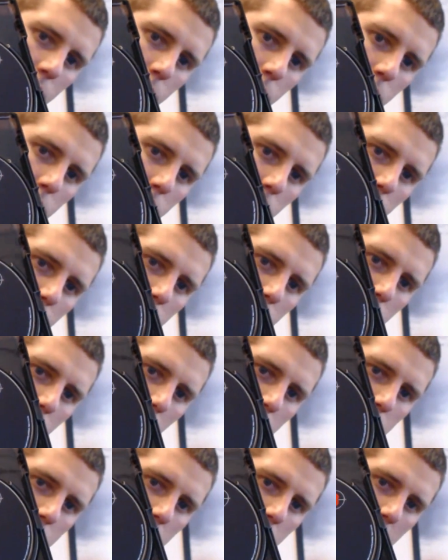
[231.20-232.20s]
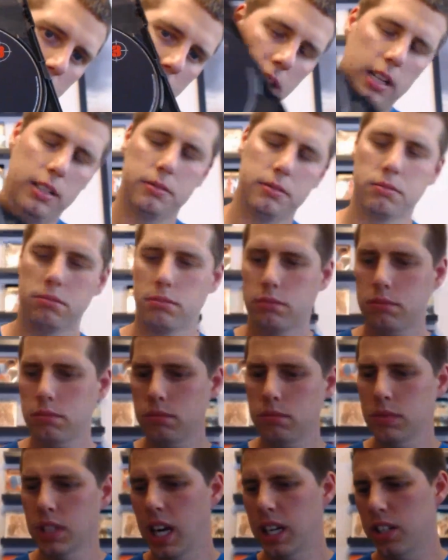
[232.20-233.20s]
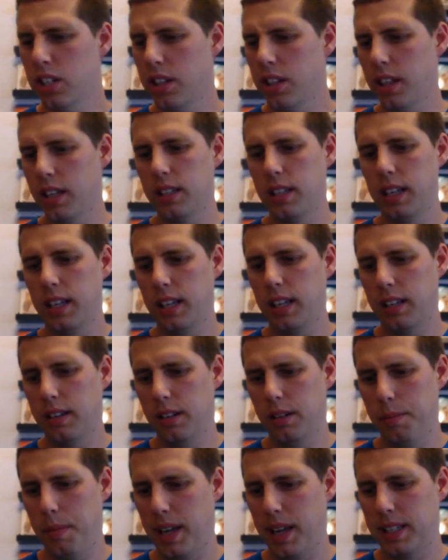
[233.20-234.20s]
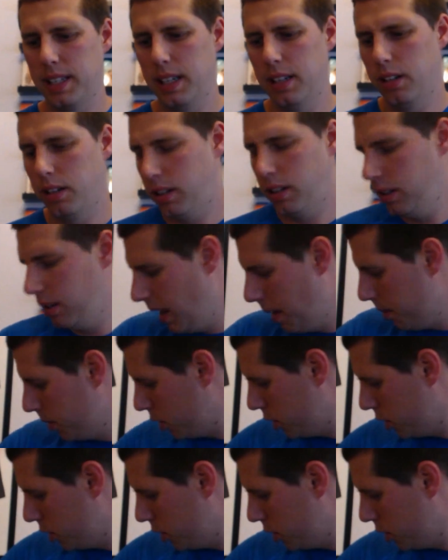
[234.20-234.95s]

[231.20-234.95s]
it also goes together I just think it makes it look that